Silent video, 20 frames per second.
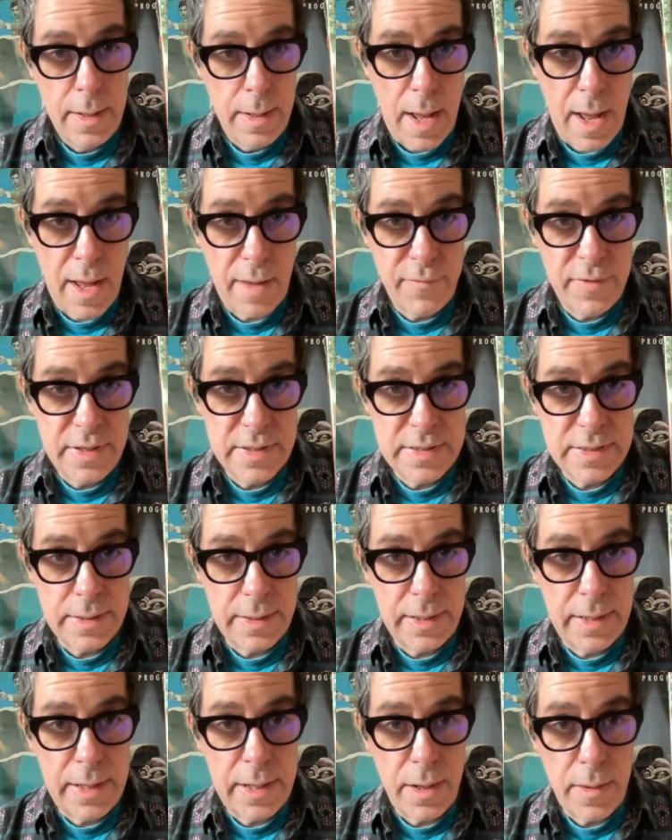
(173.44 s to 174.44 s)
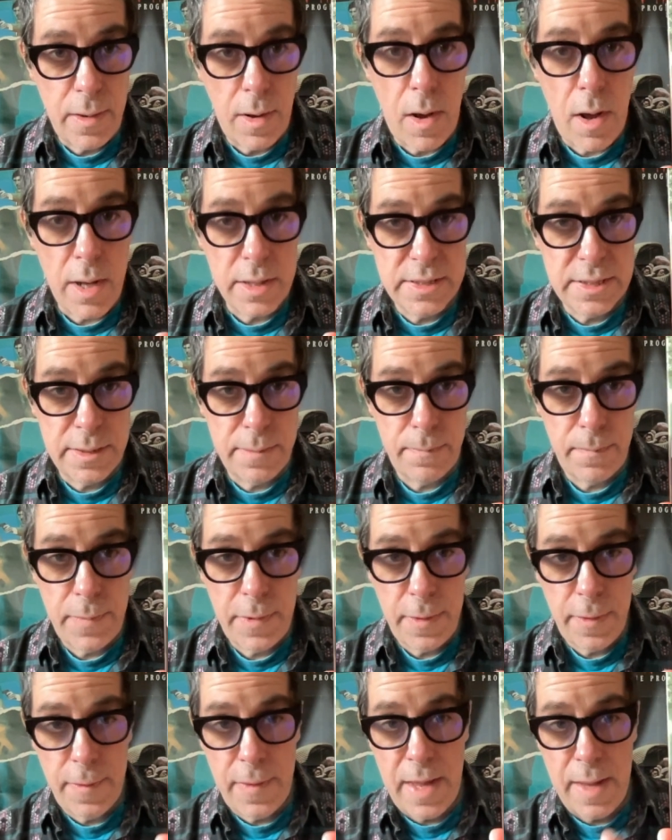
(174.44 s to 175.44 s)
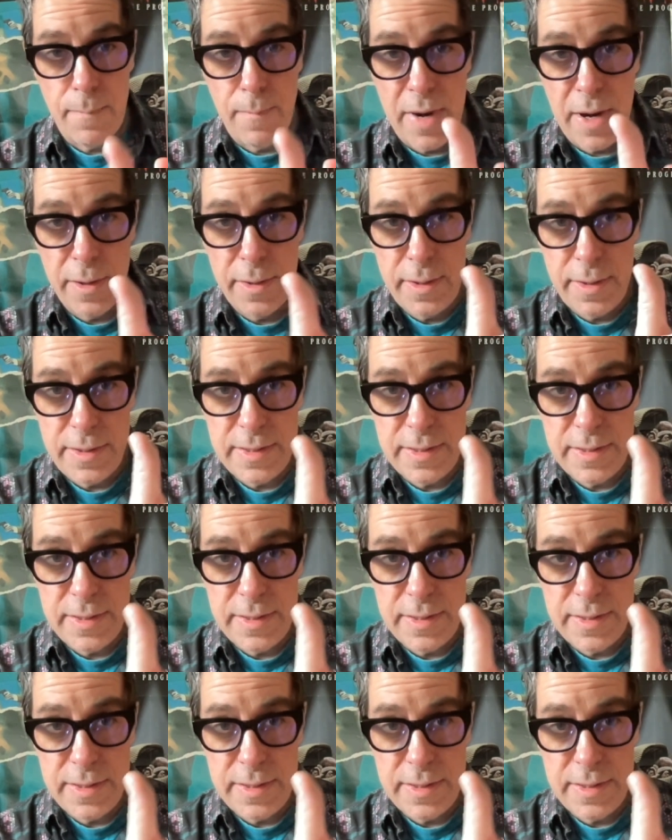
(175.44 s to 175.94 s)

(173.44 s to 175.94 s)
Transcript: obviously awesome that Meredith